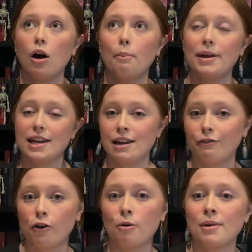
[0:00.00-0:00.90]
picking
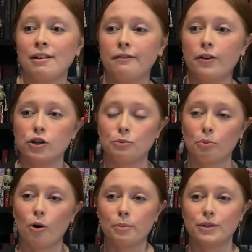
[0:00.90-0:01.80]
from if those
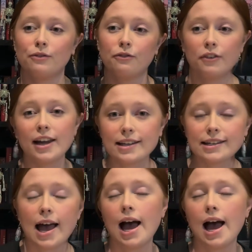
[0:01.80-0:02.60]
prompts fit,